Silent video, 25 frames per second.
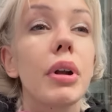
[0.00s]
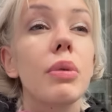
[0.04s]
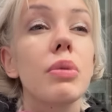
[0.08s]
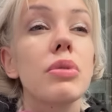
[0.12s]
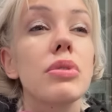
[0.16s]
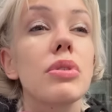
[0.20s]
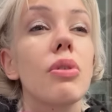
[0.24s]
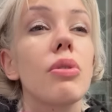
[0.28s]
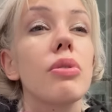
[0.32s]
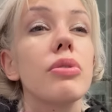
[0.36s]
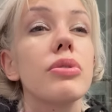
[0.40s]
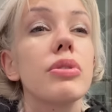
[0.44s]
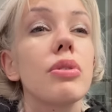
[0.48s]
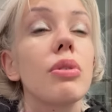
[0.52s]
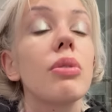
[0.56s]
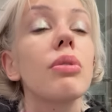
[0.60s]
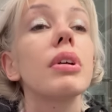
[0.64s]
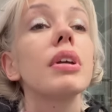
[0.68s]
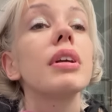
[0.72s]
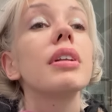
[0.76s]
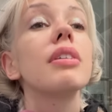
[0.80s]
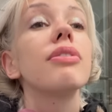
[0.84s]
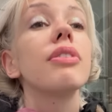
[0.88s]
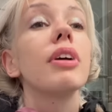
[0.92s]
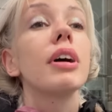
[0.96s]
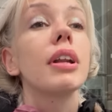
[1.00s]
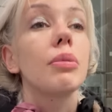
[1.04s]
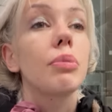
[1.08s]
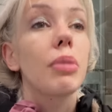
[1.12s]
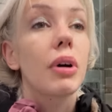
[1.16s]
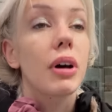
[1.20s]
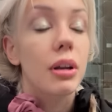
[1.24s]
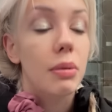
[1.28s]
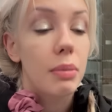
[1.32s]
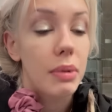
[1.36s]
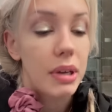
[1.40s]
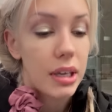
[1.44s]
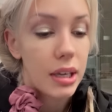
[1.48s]
it was also a really defining
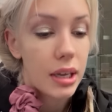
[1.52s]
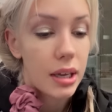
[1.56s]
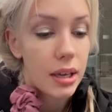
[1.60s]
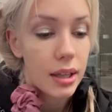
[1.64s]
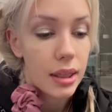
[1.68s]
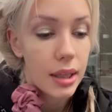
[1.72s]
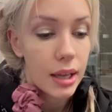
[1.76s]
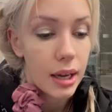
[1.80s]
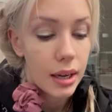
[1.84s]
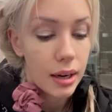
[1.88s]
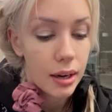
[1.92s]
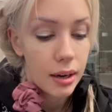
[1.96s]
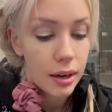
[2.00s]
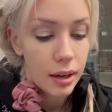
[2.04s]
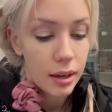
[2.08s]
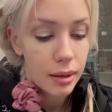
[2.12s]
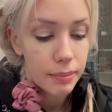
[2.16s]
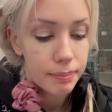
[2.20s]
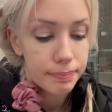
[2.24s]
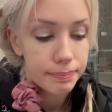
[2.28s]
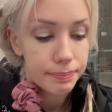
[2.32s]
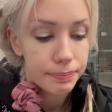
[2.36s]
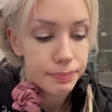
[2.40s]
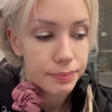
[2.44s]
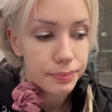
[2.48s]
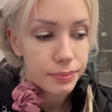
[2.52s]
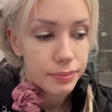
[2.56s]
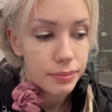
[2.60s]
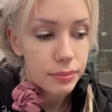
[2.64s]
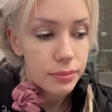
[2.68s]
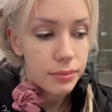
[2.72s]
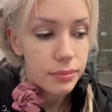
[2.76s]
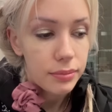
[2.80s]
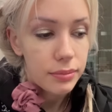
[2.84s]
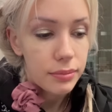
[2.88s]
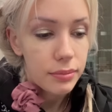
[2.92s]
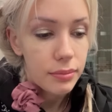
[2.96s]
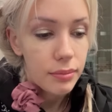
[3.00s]
part of my year that
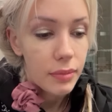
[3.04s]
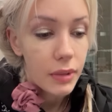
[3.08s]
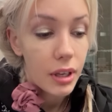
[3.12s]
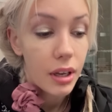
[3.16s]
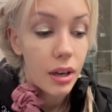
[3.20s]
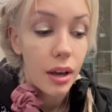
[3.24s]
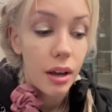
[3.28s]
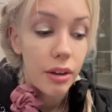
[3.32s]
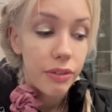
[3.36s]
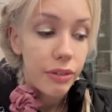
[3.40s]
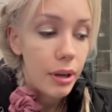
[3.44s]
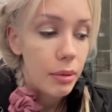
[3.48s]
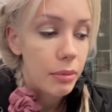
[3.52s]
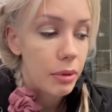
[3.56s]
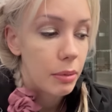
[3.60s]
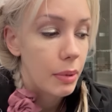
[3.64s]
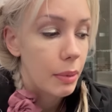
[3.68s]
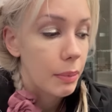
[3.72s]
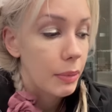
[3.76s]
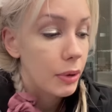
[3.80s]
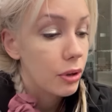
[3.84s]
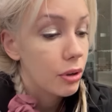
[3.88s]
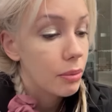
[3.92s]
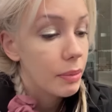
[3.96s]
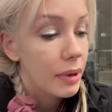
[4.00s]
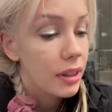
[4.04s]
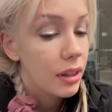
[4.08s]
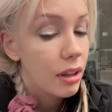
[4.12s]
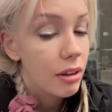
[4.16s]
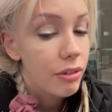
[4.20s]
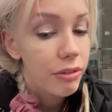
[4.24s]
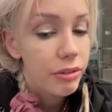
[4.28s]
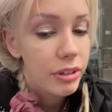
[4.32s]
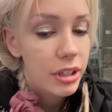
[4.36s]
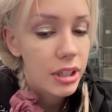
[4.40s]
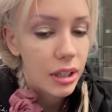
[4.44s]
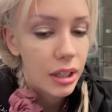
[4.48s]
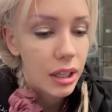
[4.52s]
a family member whom I
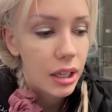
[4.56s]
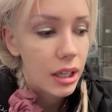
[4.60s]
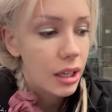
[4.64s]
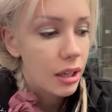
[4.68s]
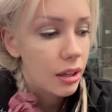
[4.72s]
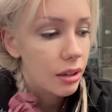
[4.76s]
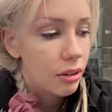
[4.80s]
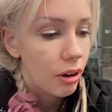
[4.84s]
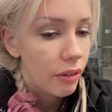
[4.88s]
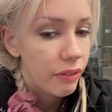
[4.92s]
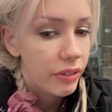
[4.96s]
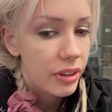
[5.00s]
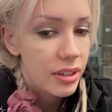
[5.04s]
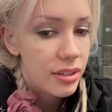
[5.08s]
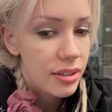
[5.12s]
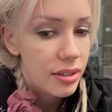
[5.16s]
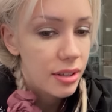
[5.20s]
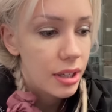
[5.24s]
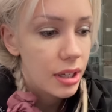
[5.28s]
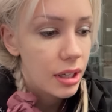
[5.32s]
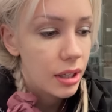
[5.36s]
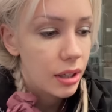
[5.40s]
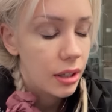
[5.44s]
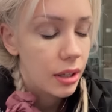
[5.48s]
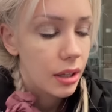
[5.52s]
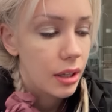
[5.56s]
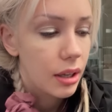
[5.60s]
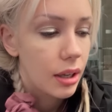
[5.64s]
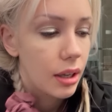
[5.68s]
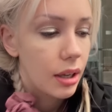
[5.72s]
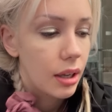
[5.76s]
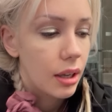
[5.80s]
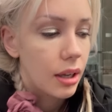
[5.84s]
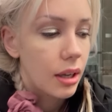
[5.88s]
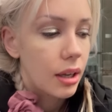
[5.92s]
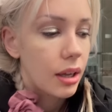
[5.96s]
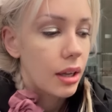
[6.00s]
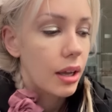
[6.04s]
love dearly, obviously,
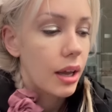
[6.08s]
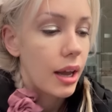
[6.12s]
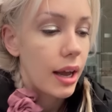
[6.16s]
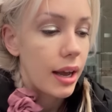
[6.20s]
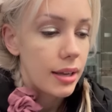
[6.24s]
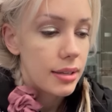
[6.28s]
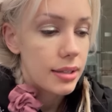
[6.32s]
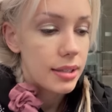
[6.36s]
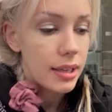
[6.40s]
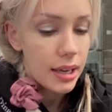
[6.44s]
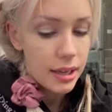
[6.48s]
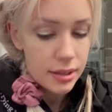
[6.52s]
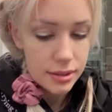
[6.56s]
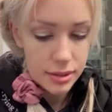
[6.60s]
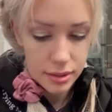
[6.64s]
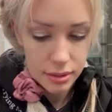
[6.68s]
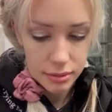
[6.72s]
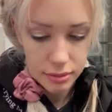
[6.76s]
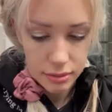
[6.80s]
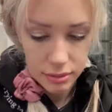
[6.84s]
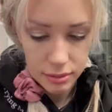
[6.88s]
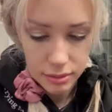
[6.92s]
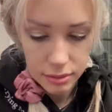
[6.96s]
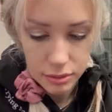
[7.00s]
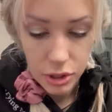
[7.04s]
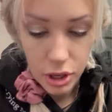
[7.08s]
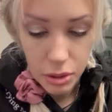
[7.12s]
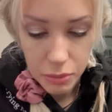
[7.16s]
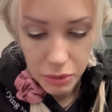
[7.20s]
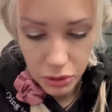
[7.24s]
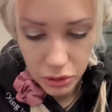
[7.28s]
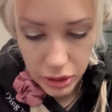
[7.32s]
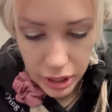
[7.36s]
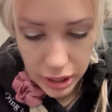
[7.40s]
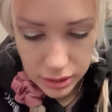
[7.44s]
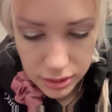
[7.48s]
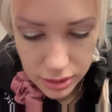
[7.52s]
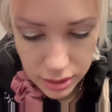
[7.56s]
has cancer, terminal
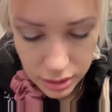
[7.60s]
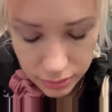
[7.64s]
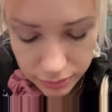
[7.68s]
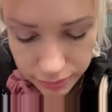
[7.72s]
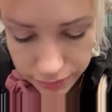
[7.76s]
cancer.